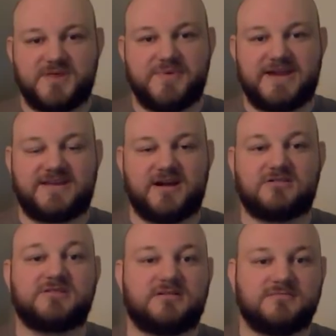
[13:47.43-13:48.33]
the main
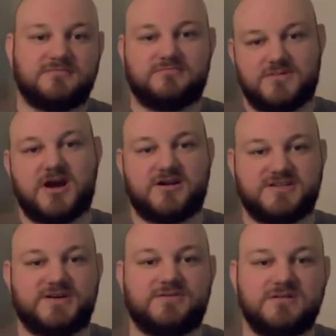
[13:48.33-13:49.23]
character,
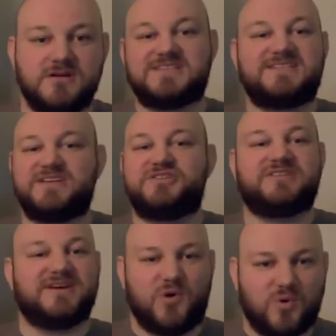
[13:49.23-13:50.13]
Naruto, was
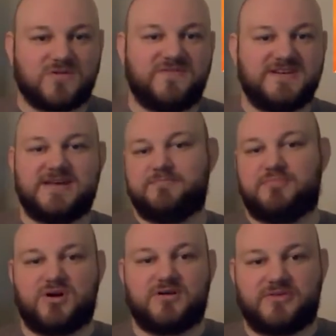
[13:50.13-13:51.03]
essentially orphaned at
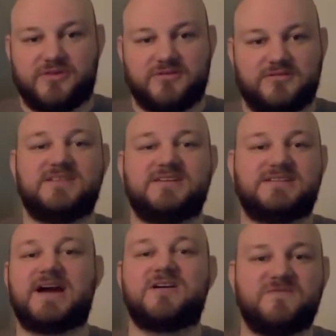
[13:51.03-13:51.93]
birth, and the
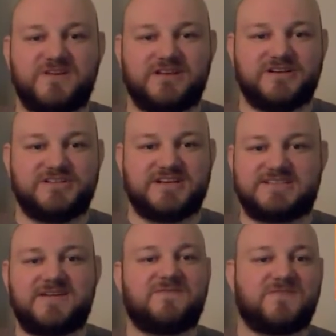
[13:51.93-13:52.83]
entire village,
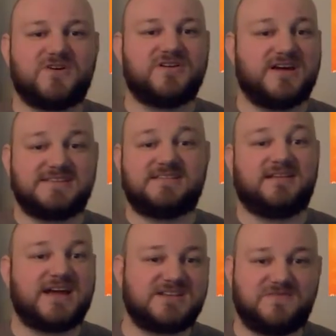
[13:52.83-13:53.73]
except for a
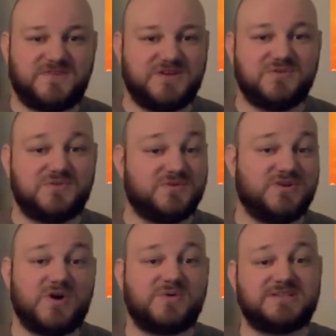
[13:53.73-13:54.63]
select few who
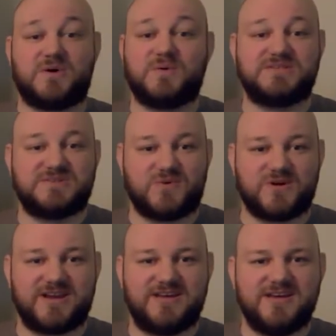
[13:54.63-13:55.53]
know his whole
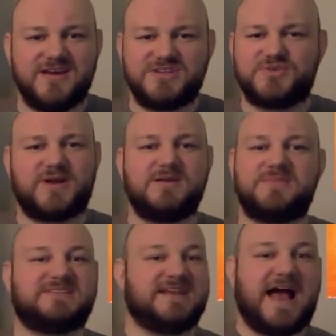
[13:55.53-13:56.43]
story, treat him
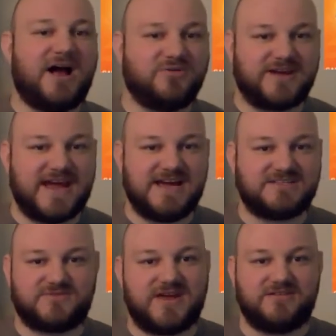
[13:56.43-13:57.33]
as an
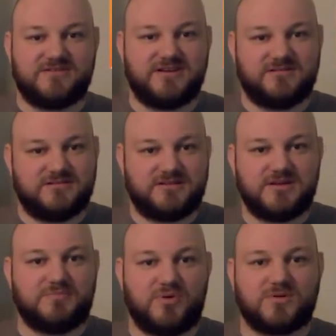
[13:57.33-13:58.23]
outcast rather than
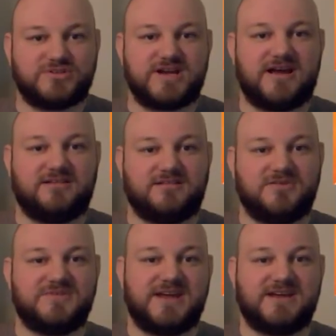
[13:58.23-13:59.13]
the poor child
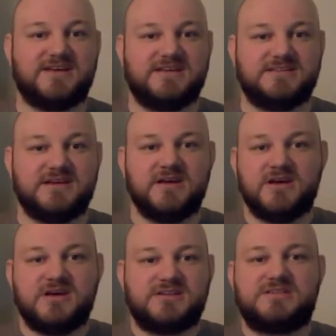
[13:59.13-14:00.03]
alone that he is,
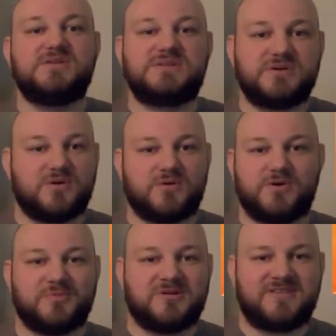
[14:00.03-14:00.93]
due to a
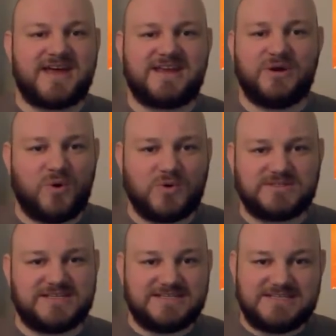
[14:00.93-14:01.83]
rumor that he
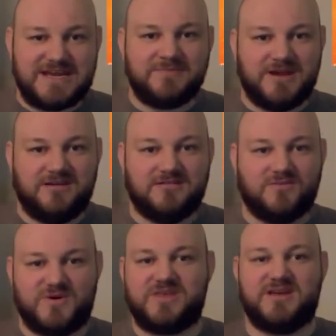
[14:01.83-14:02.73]
holds a demon
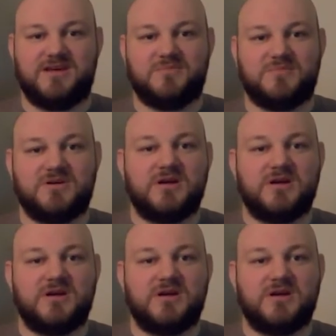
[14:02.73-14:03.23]
within him.